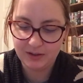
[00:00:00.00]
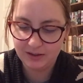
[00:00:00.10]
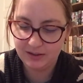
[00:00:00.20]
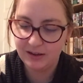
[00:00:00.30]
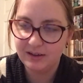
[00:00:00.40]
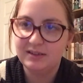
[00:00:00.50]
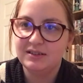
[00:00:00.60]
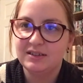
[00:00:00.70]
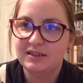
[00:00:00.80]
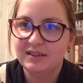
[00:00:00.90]
yarn
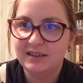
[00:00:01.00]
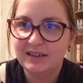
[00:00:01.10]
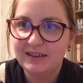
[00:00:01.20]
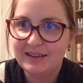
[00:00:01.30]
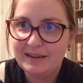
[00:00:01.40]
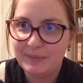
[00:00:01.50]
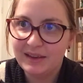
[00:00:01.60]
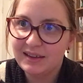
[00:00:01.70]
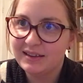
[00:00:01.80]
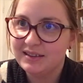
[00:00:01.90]
to
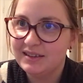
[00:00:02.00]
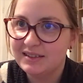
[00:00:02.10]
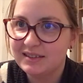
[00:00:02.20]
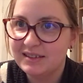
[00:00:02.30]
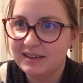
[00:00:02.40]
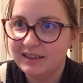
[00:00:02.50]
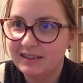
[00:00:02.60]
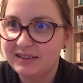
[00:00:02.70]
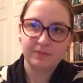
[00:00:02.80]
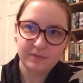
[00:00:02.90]
make it a decent size.